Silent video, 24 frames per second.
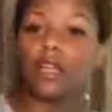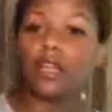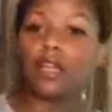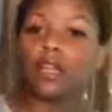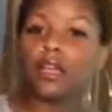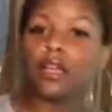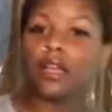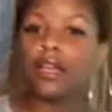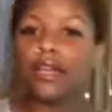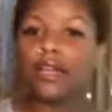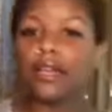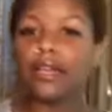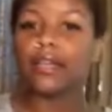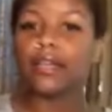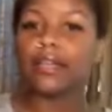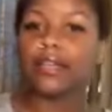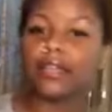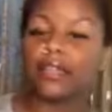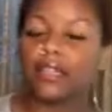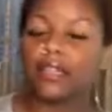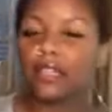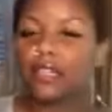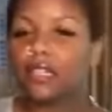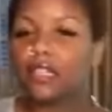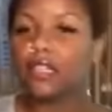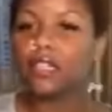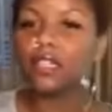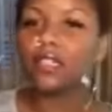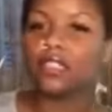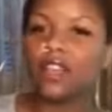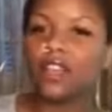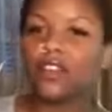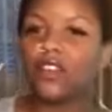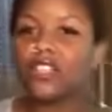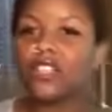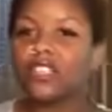Hey,
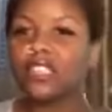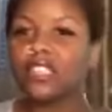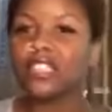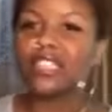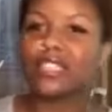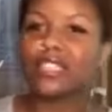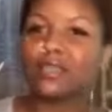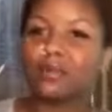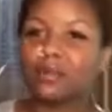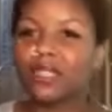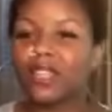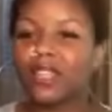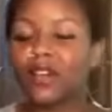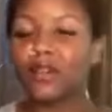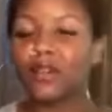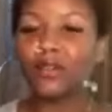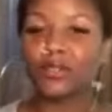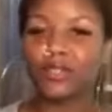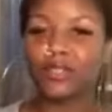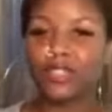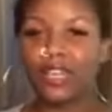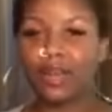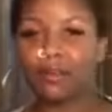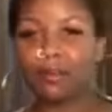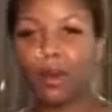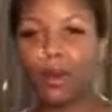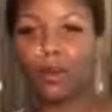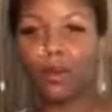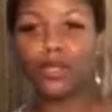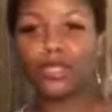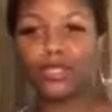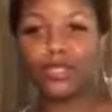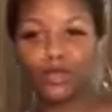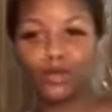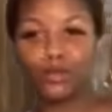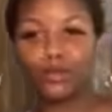y'all, that's the theme song that I'm
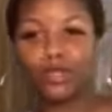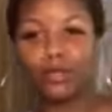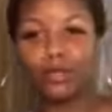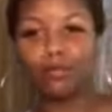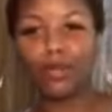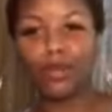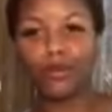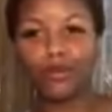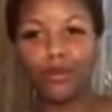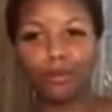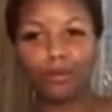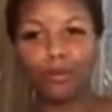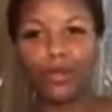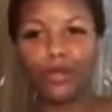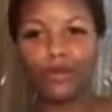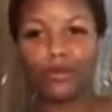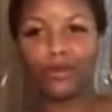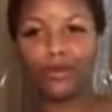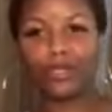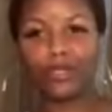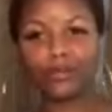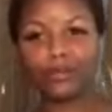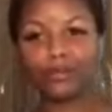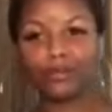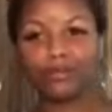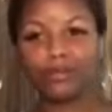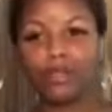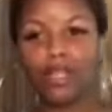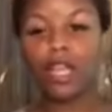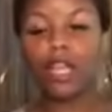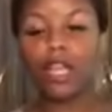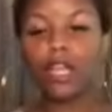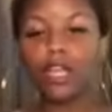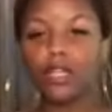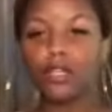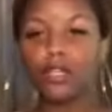always using. Mirror, mirror.
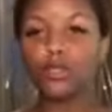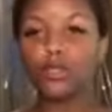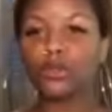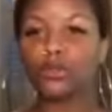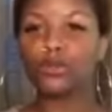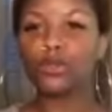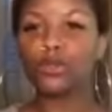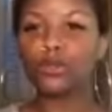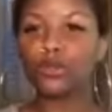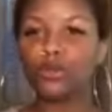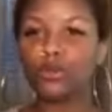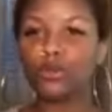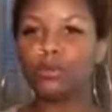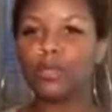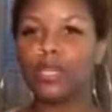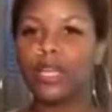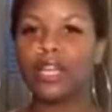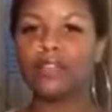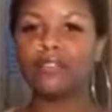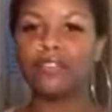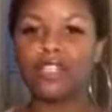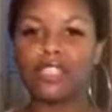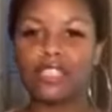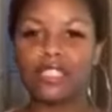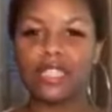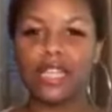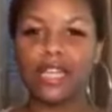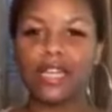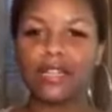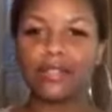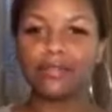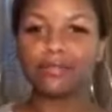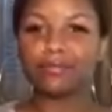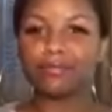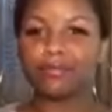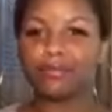YouTube gave us that.
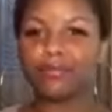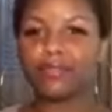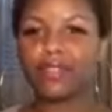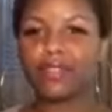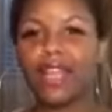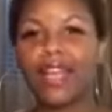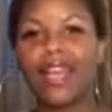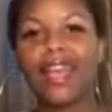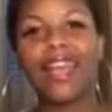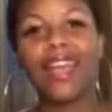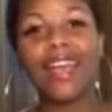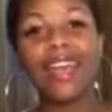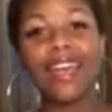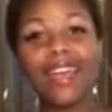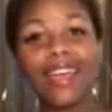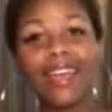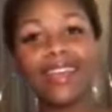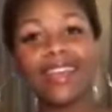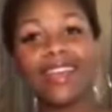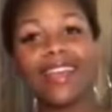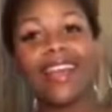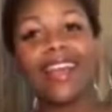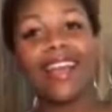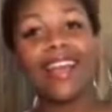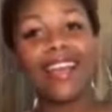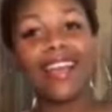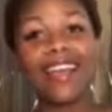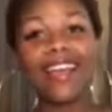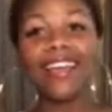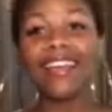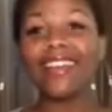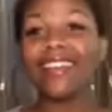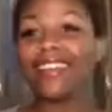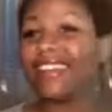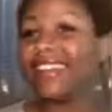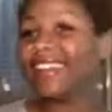Hey,
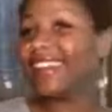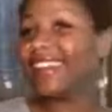hey.